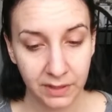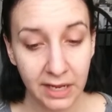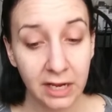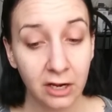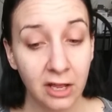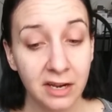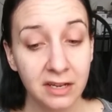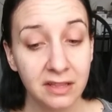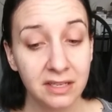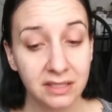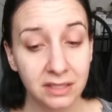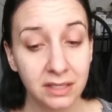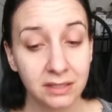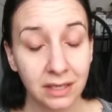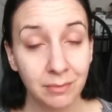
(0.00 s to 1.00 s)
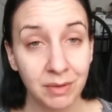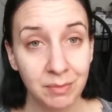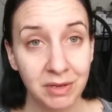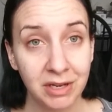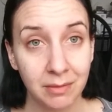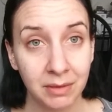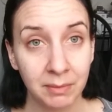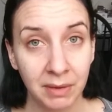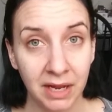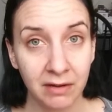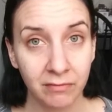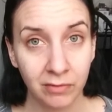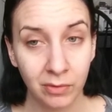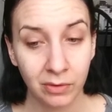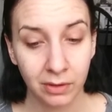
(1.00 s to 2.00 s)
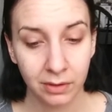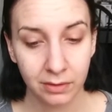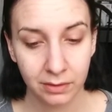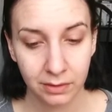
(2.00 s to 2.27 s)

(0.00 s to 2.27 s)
Like a lot of these things I may be coming back for.